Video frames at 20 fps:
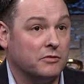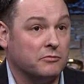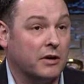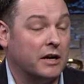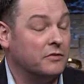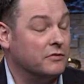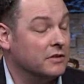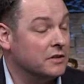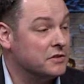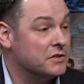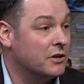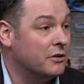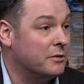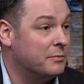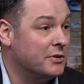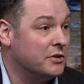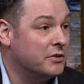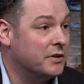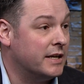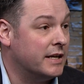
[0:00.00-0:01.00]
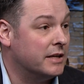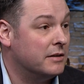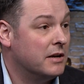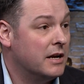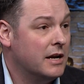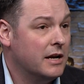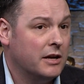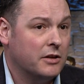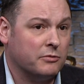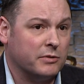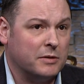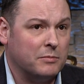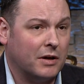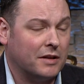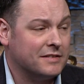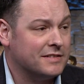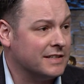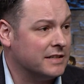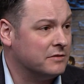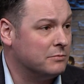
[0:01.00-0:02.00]
rightfully so. I mean, you can get three
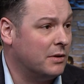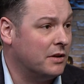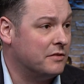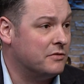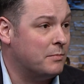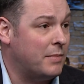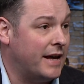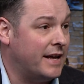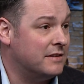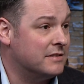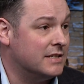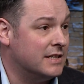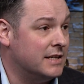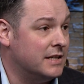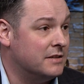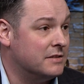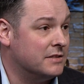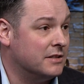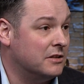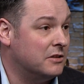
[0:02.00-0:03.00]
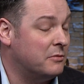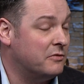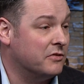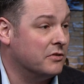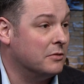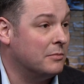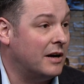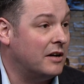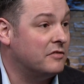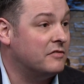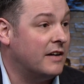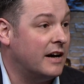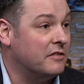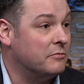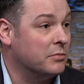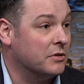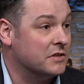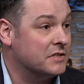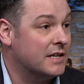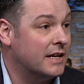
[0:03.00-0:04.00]
months, six months bank CDs still for about five
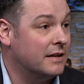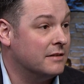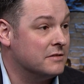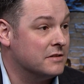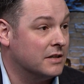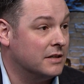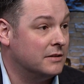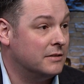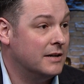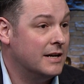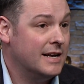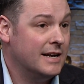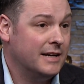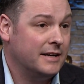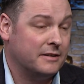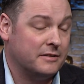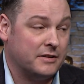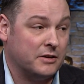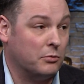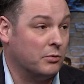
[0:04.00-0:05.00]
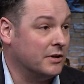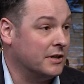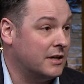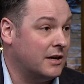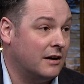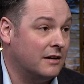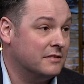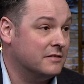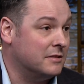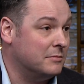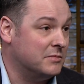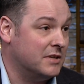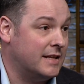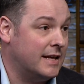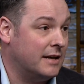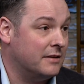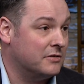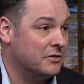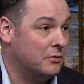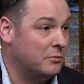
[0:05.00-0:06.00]
percent. So they weren't accustomed to
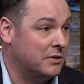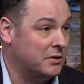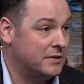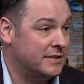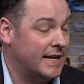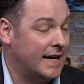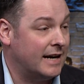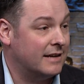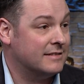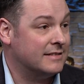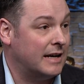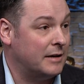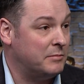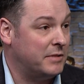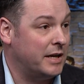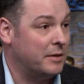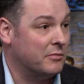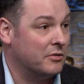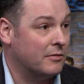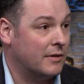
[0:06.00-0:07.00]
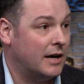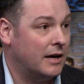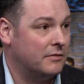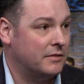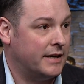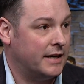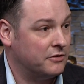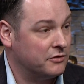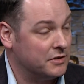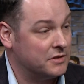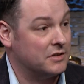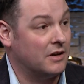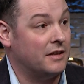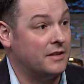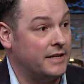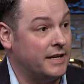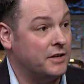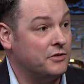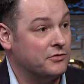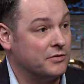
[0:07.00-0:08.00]
that. So when tax time came around, they actually saw
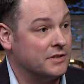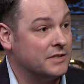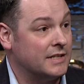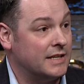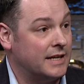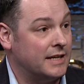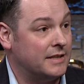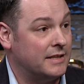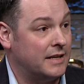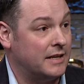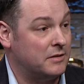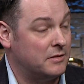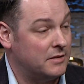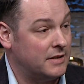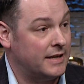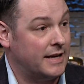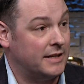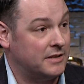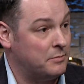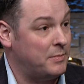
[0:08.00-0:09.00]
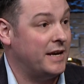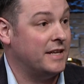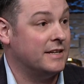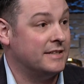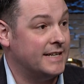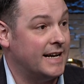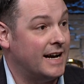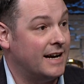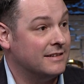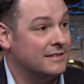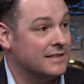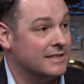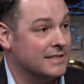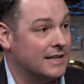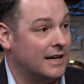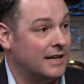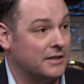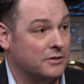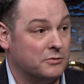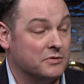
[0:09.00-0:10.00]
the interest that that they had to pay the taxes
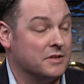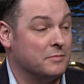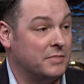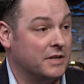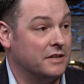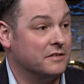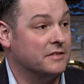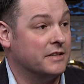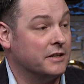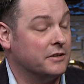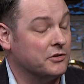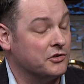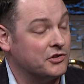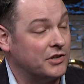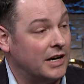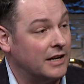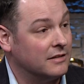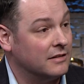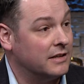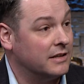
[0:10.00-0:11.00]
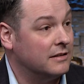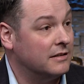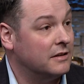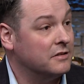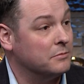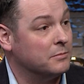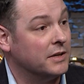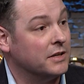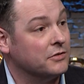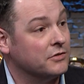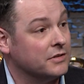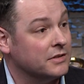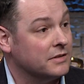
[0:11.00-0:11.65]
right. on. It was a big sticker shock, like Les mentioned.